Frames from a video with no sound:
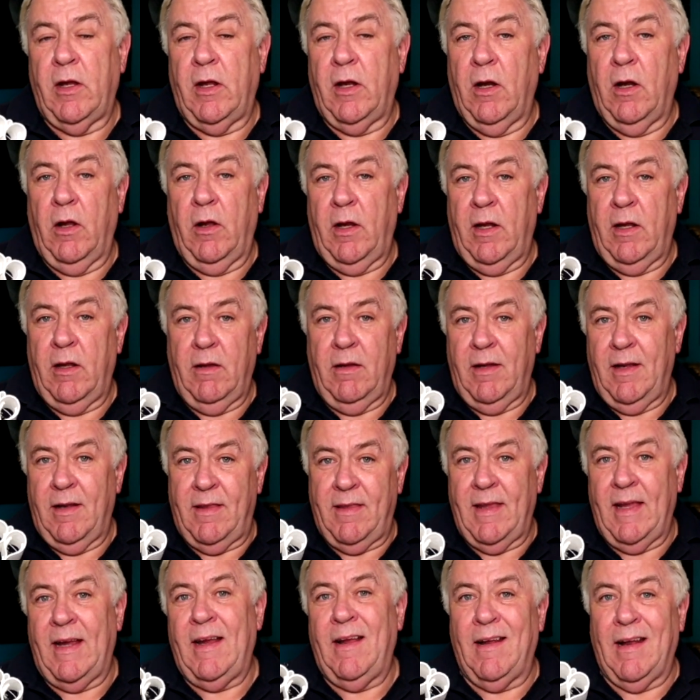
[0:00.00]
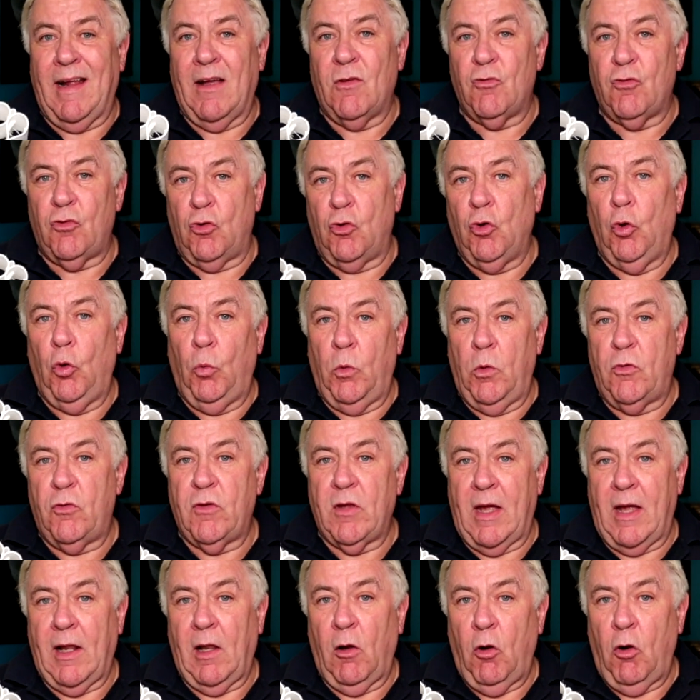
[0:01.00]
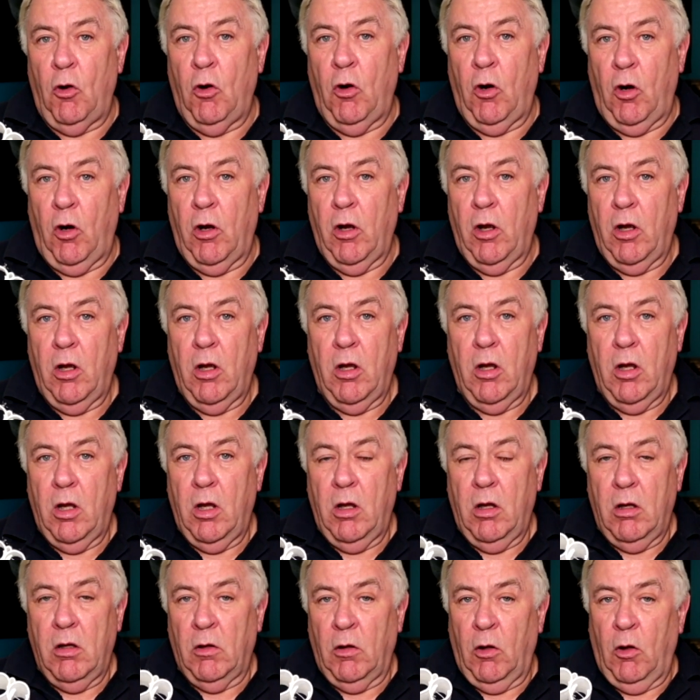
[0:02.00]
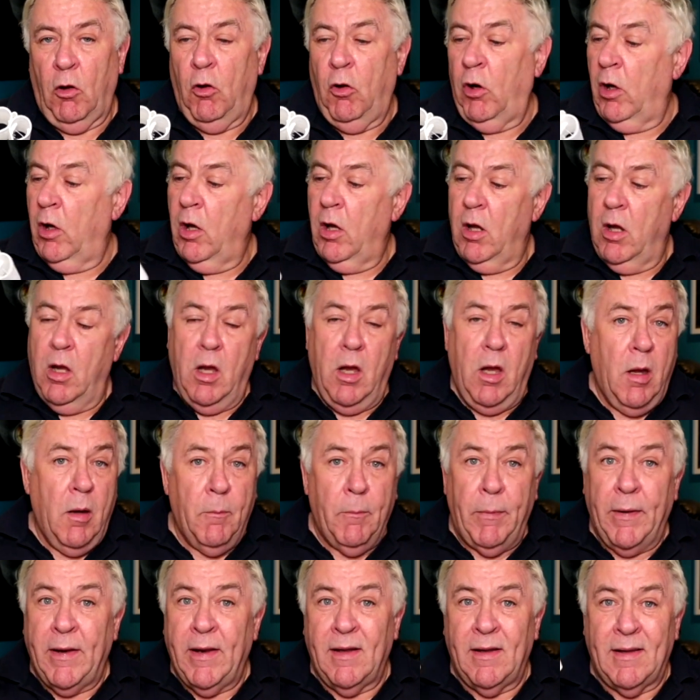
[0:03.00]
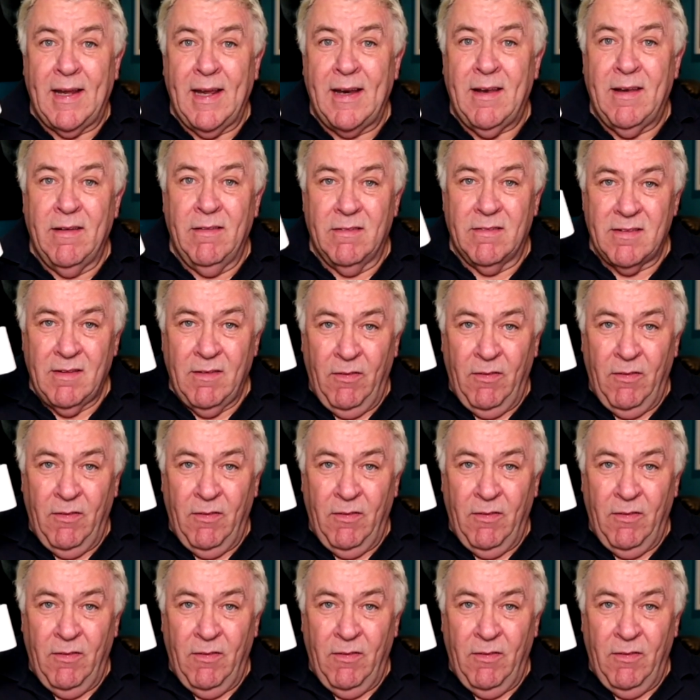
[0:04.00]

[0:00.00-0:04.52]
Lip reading: You'd think that skull would take longer, but it didn't.